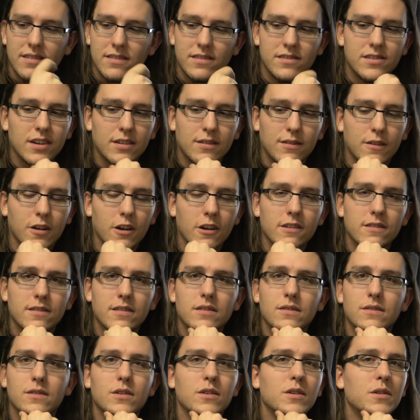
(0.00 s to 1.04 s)
just turns
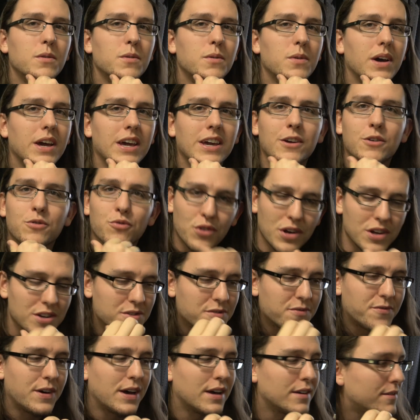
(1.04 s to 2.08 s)
into a
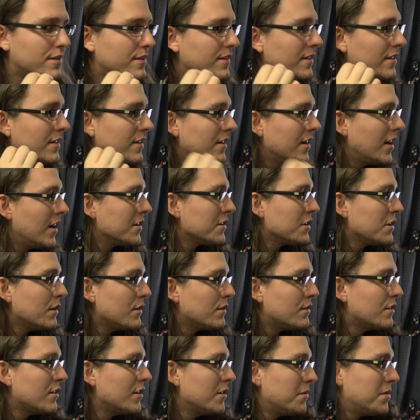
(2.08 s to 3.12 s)
cringe fest on
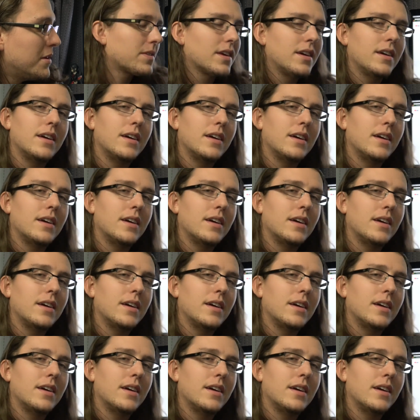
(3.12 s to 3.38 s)
YouTube.